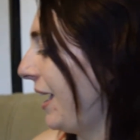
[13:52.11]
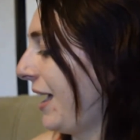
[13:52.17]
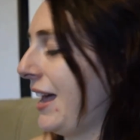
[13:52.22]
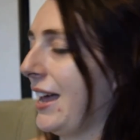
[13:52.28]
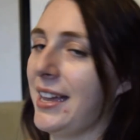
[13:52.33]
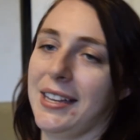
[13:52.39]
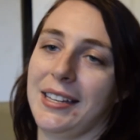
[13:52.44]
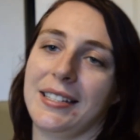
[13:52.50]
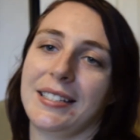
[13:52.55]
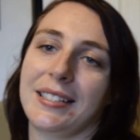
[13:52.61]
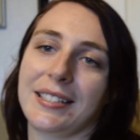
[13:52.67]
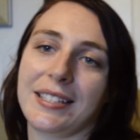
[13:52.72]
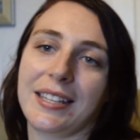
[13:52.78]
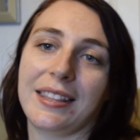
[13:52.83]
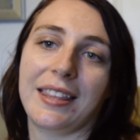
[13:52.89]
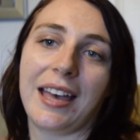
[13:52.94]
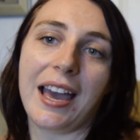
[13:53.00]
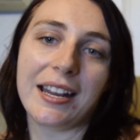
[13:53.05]
And
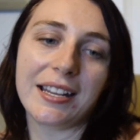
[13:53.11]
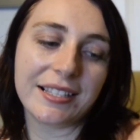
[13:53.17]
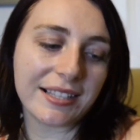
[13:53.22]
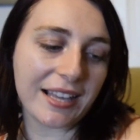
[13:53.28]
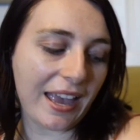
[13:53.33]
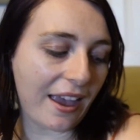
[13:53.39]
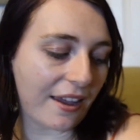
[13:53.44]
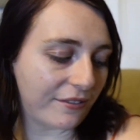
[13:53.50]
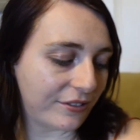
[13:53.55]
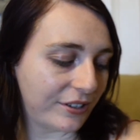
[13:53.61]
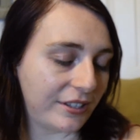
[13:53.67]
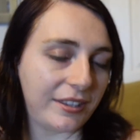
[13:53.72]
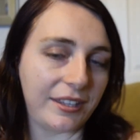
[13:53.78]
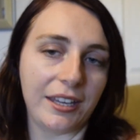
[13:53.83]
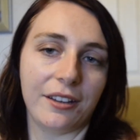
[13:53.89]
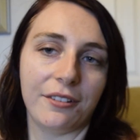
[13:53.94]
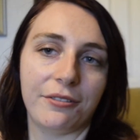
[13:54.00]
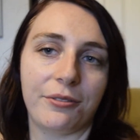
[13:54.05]
that is
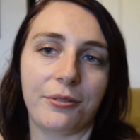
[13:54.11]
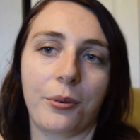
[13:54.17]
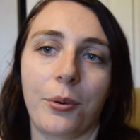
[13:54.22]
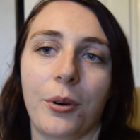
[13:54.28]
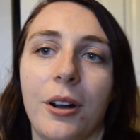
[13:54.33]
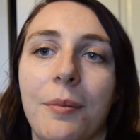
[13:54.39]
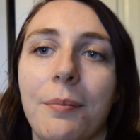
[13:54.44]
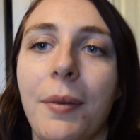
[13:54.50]
everything for